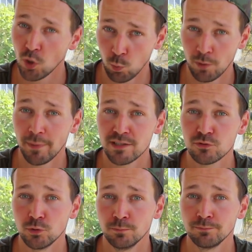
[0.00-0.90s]
one
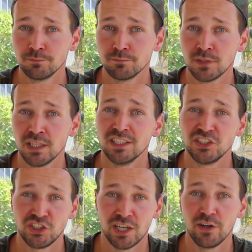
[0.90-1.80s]
bedroom,
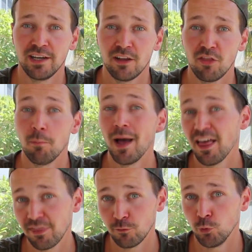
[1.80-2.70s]
sharing the
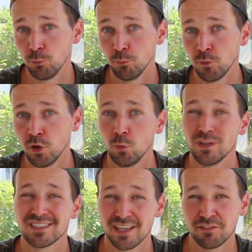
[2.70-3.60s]
bathroom
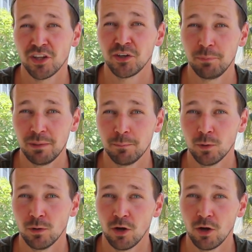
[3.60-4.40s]
with 7 other people.